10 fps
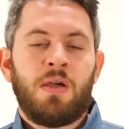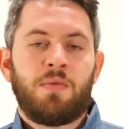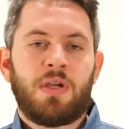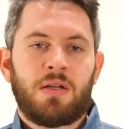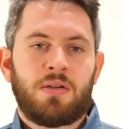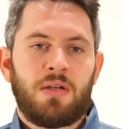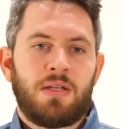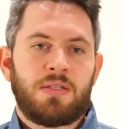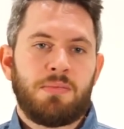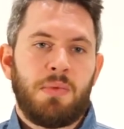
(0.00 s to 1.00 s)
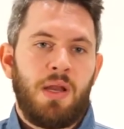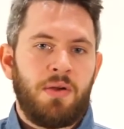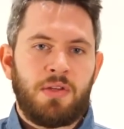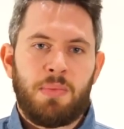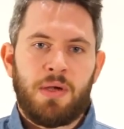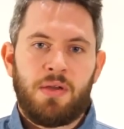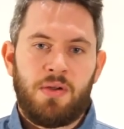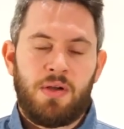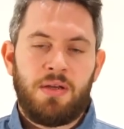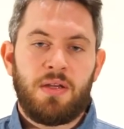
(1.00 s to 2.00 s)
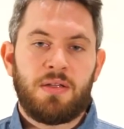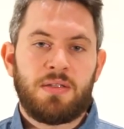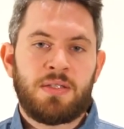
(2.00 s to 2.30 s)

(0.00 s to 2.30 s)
We calculate similarity by Euclidean